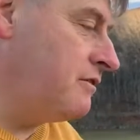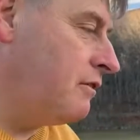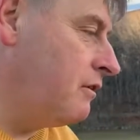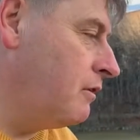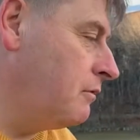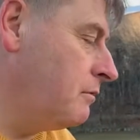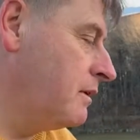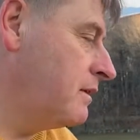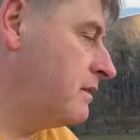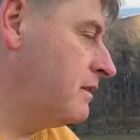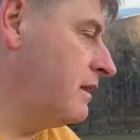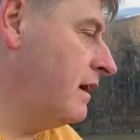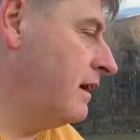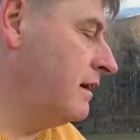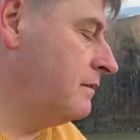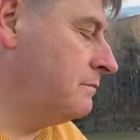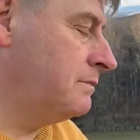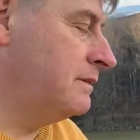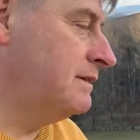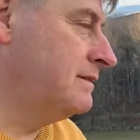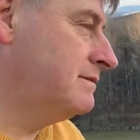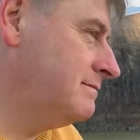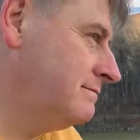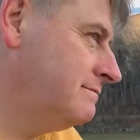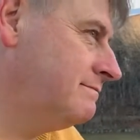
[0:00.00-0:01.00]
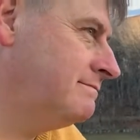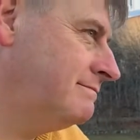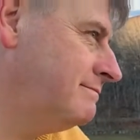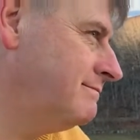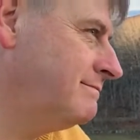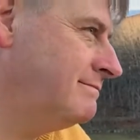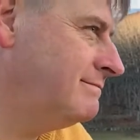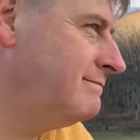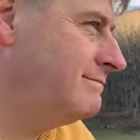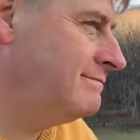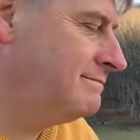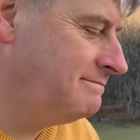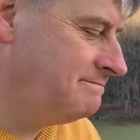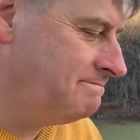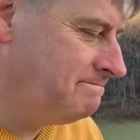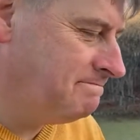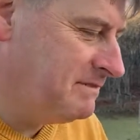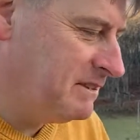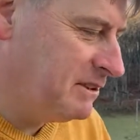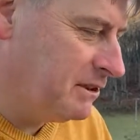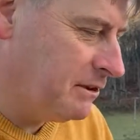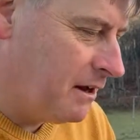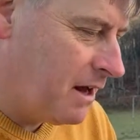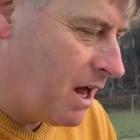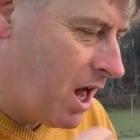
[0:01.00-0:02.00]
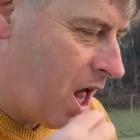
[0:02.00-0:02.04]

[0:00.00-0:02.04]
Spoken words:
wrong with that, but you know.